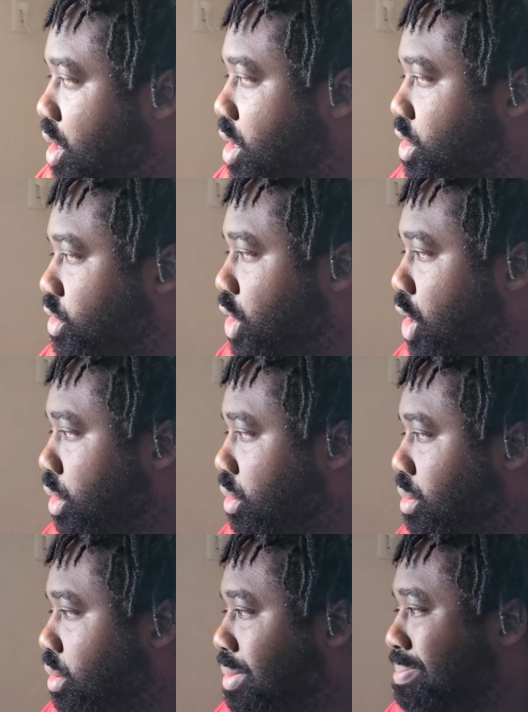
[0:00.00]
So,
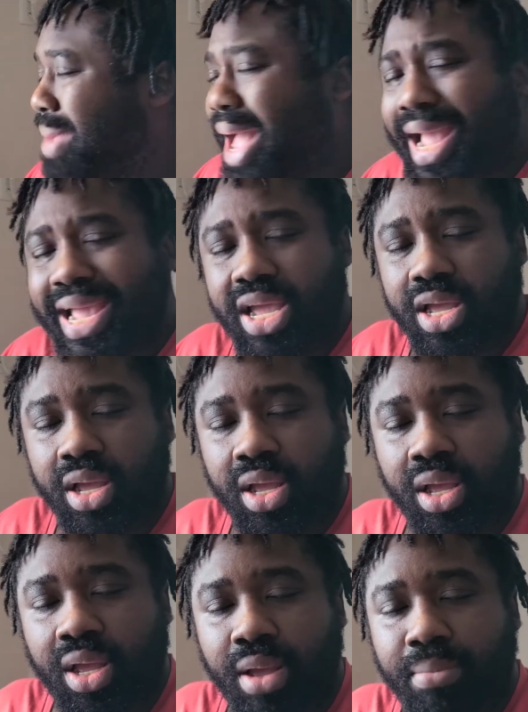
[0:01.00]
my
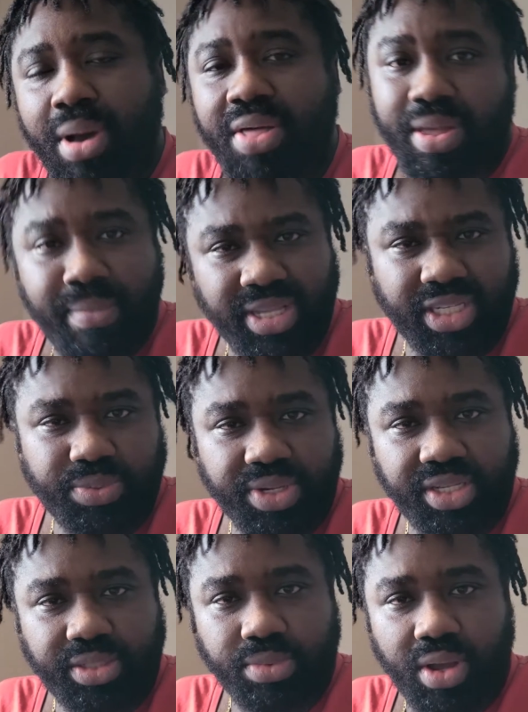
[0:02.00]
mother messaged me
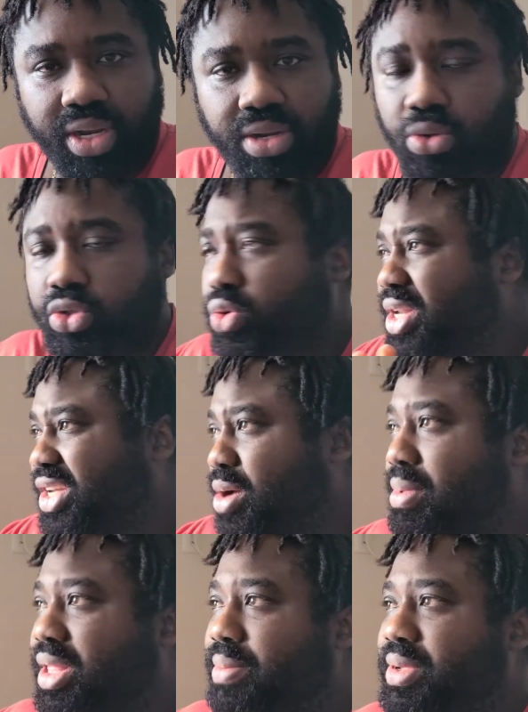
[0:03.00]
this morning. No, 2 days ago,
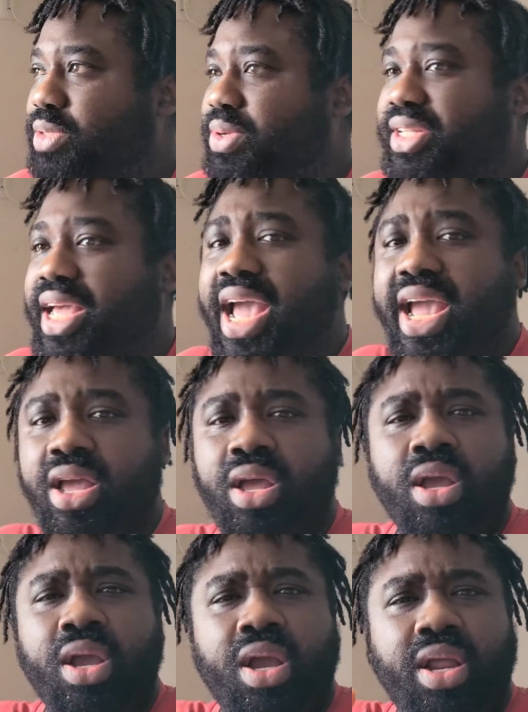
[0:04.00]
mother messaged me and said, hey,
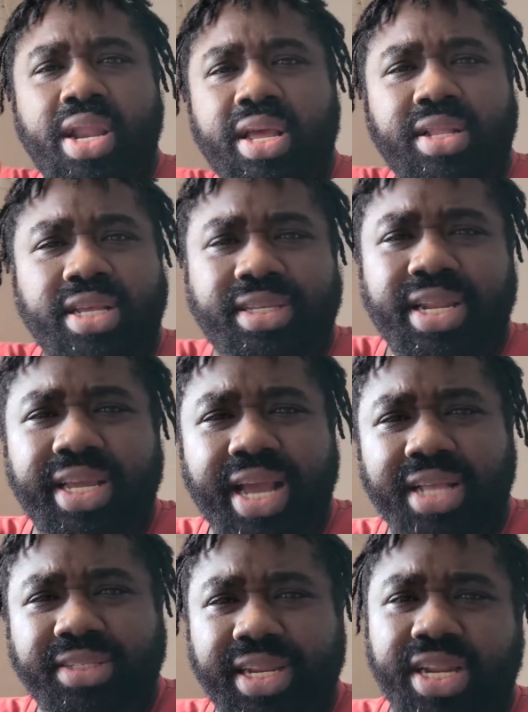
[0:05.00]
they said they
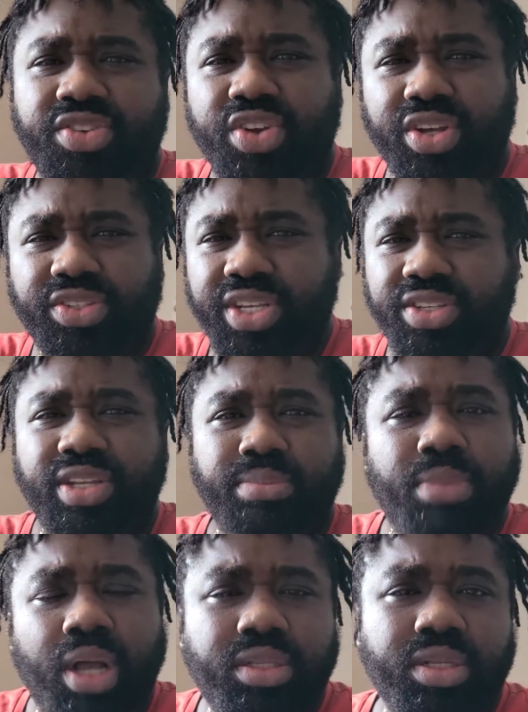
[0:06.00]
can't sell any jerk seasoning
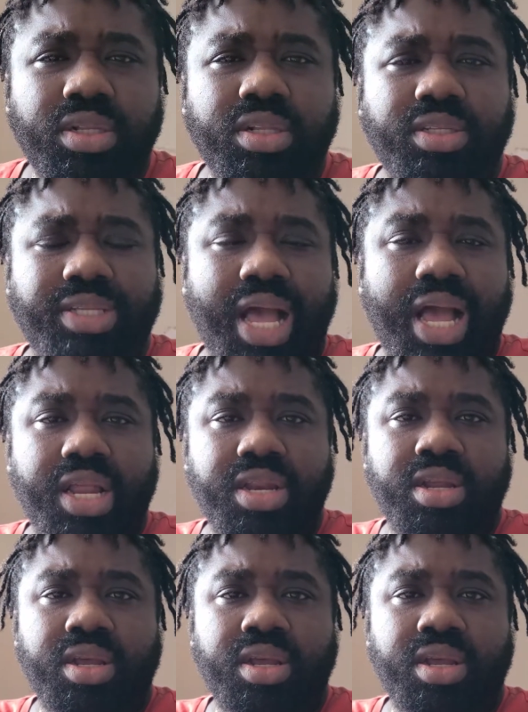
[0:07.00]
bottles and